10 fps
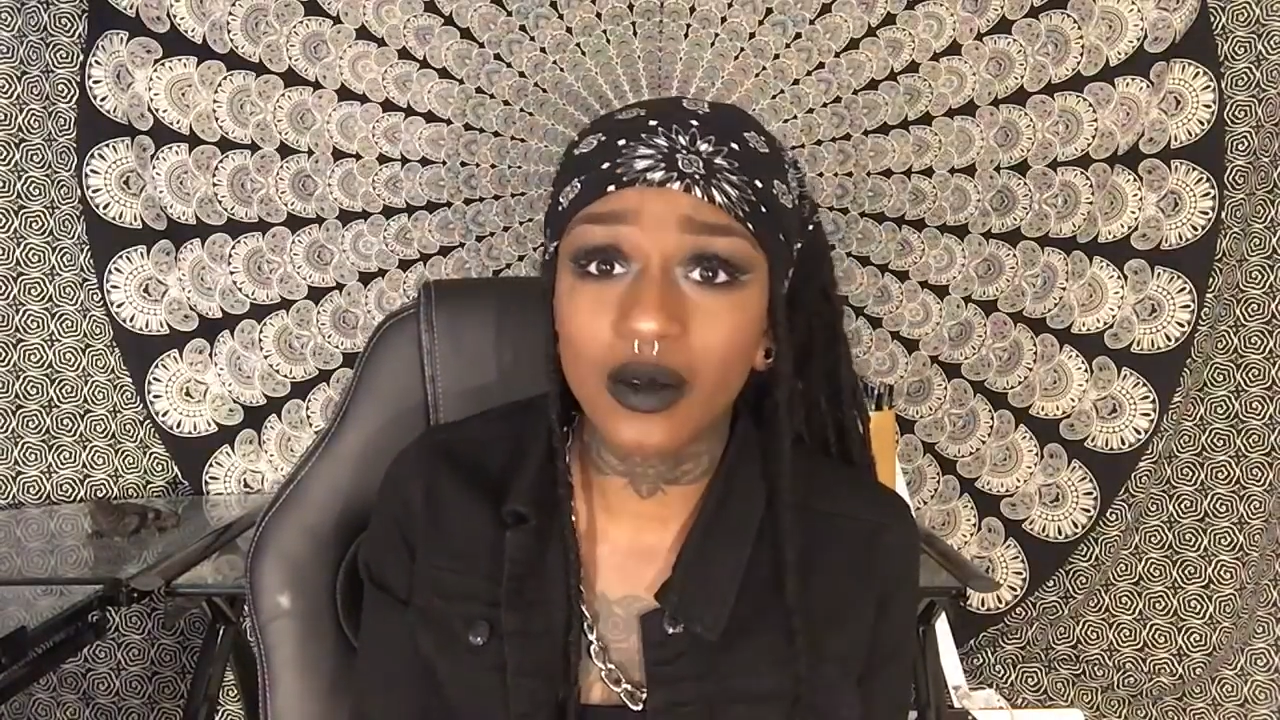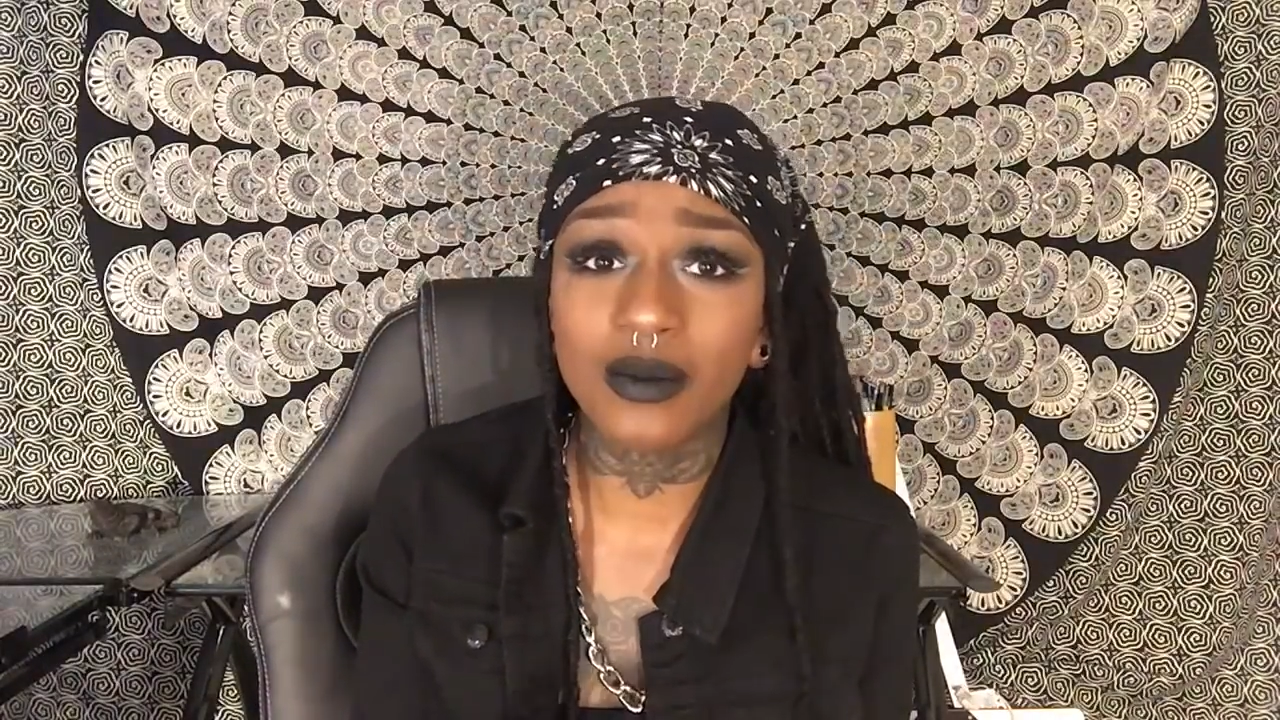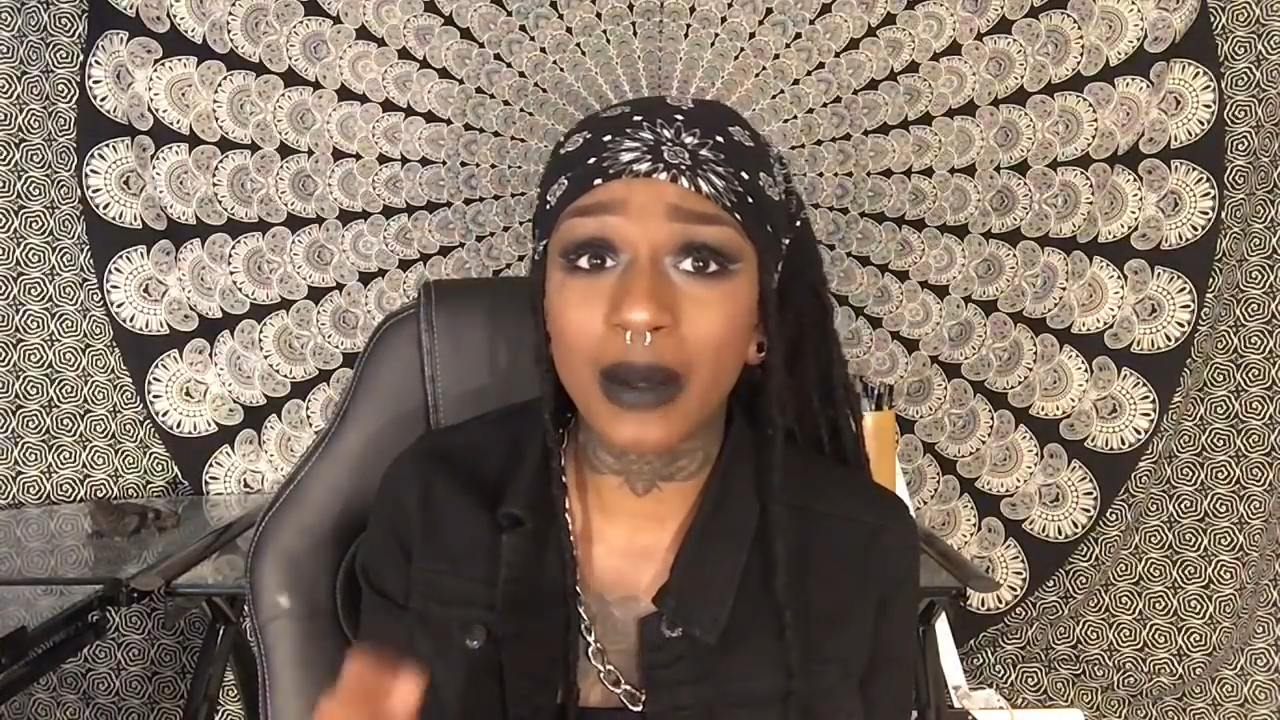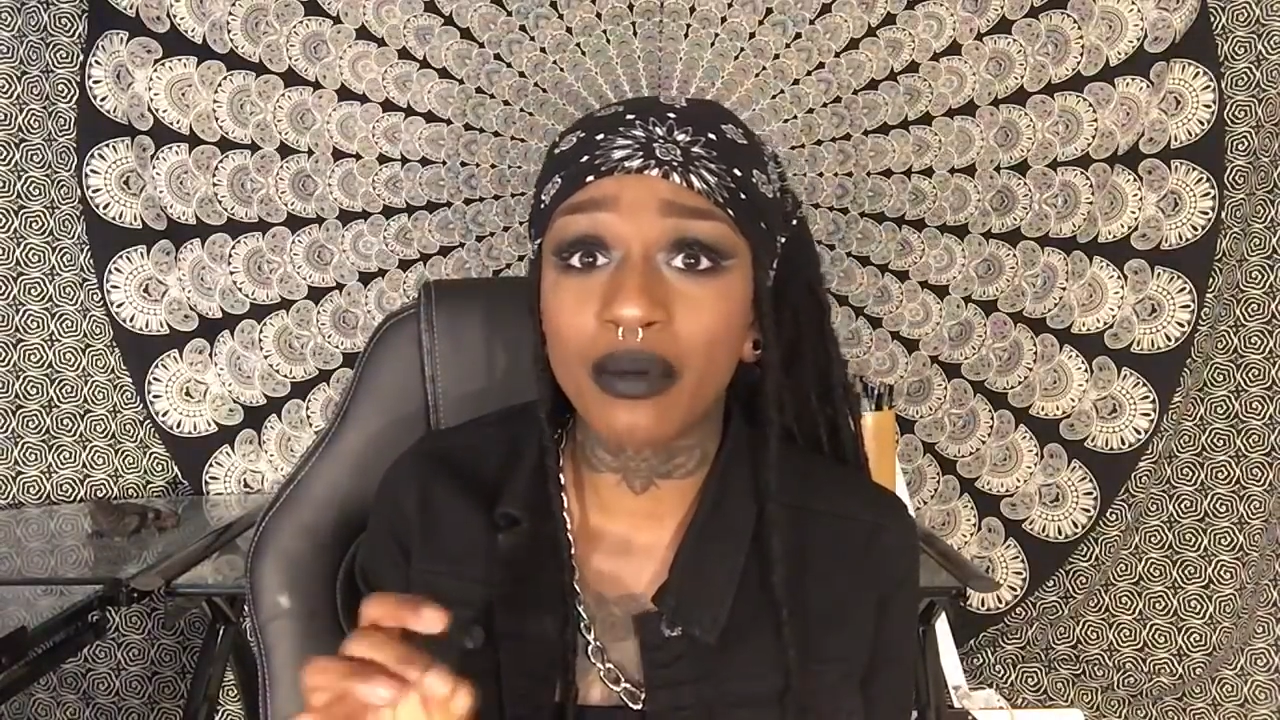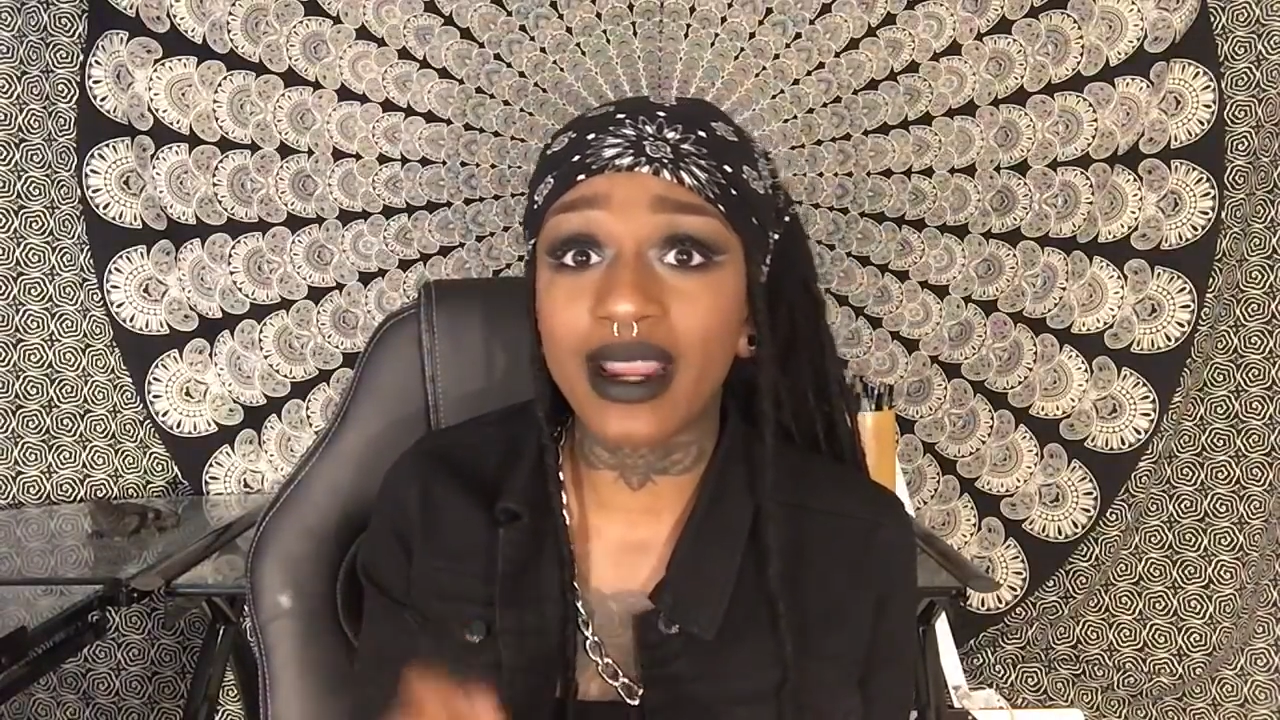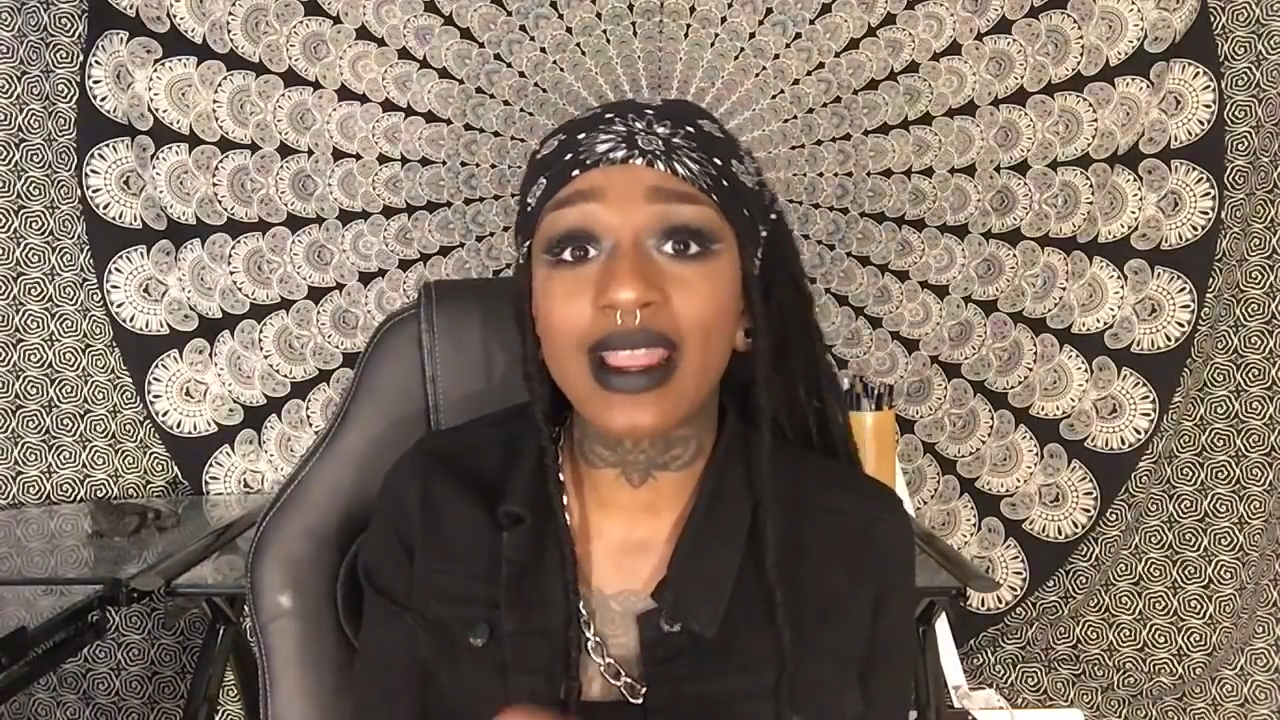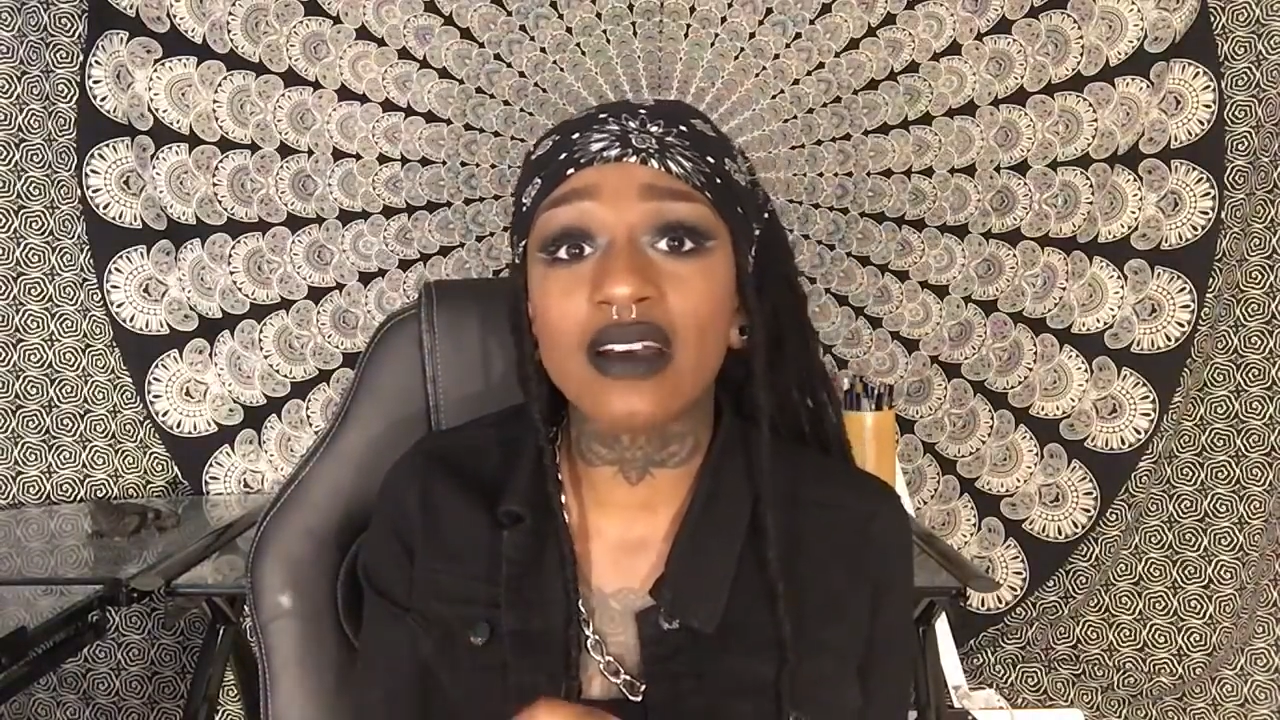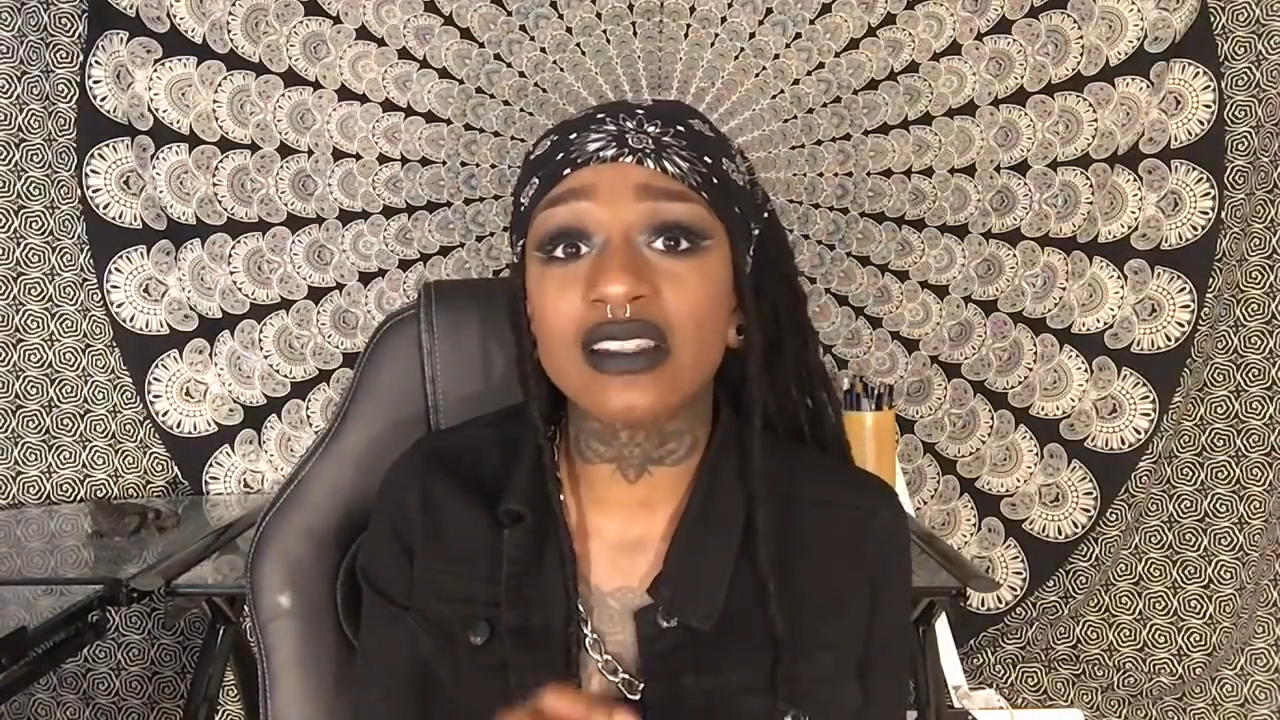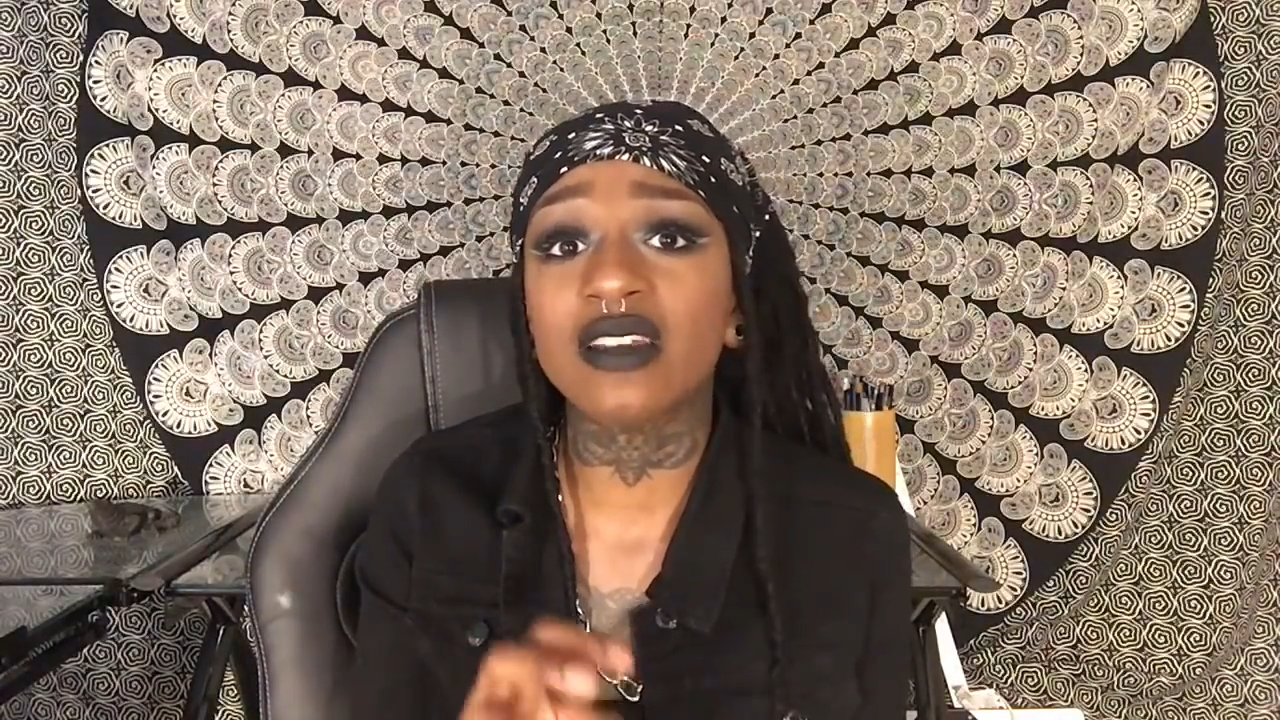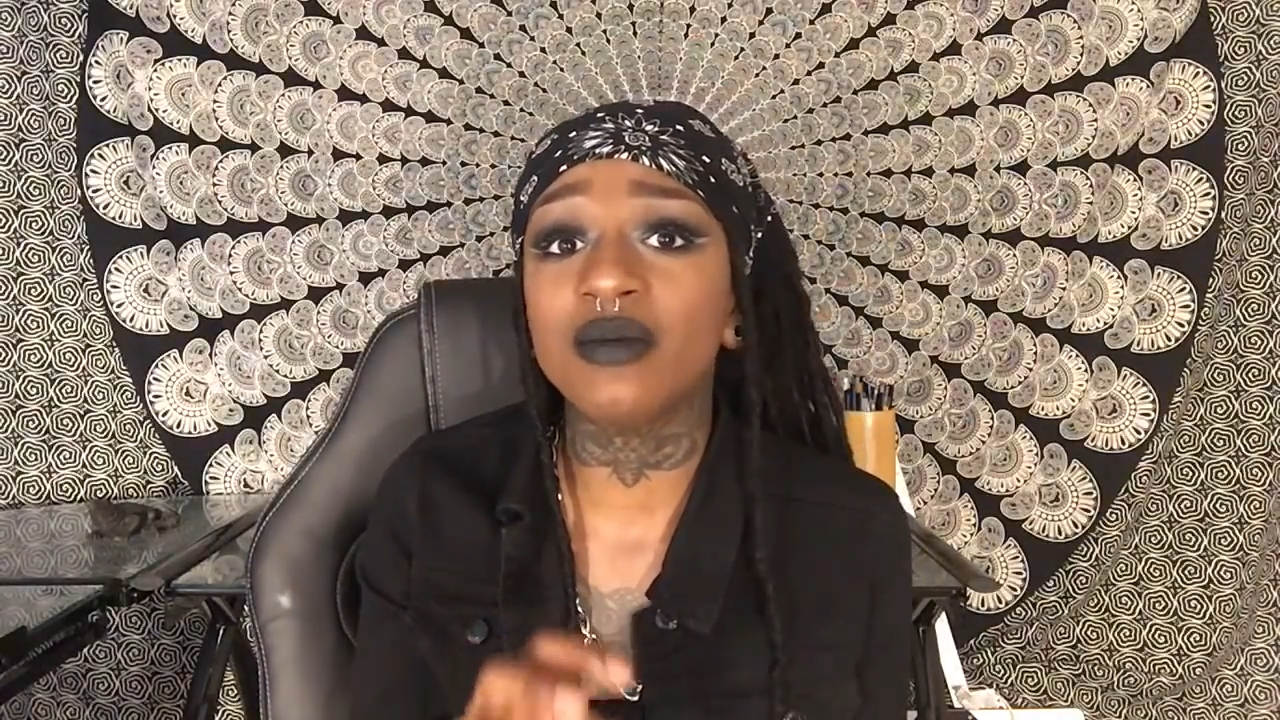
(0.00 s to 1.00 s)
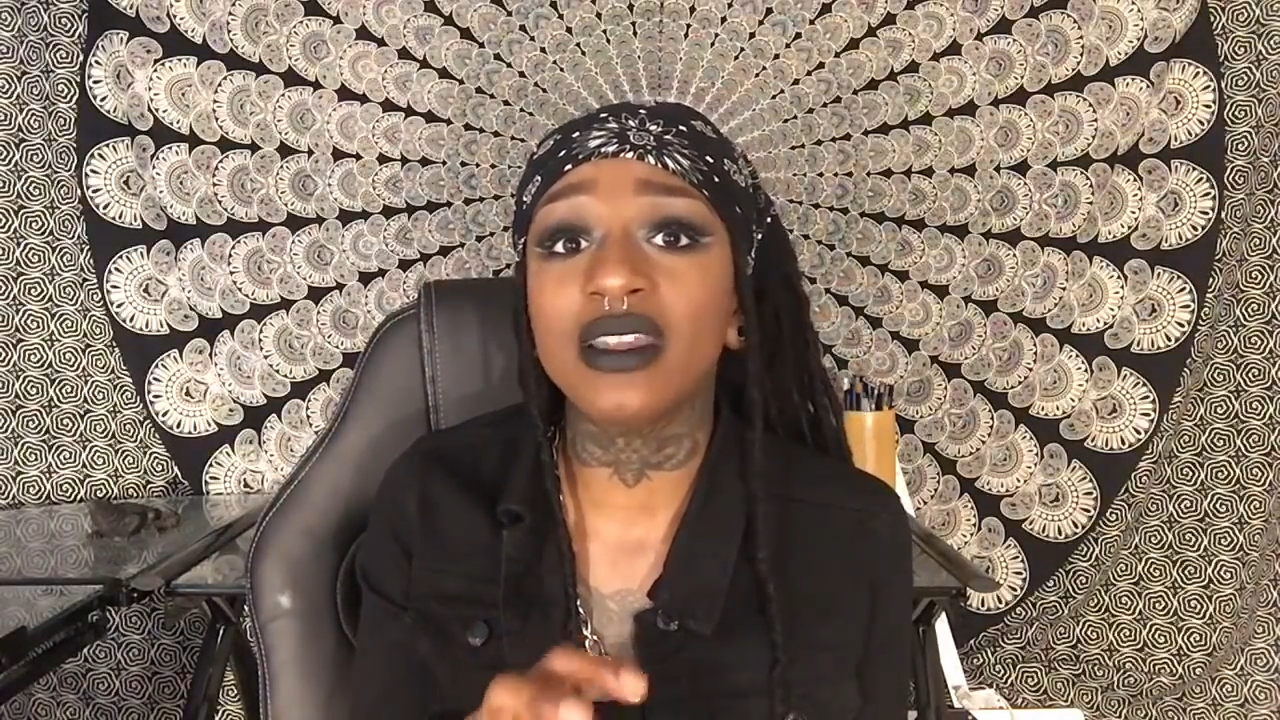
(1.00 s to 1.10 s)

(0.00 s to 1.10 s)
You know, my breakouts had